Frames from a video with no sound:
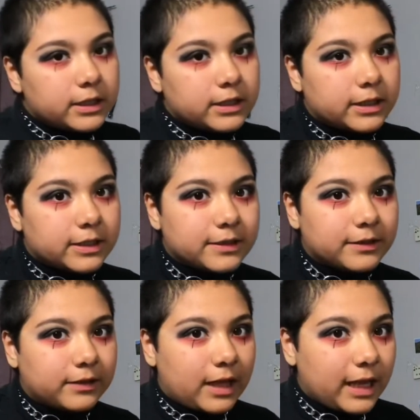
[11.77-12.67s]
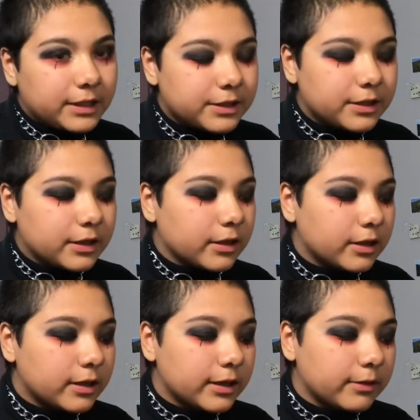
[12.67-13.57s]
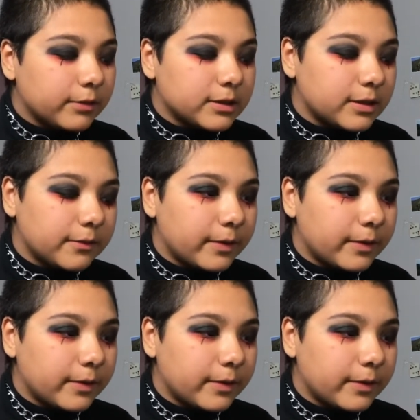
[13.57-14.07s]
since last year it wasn't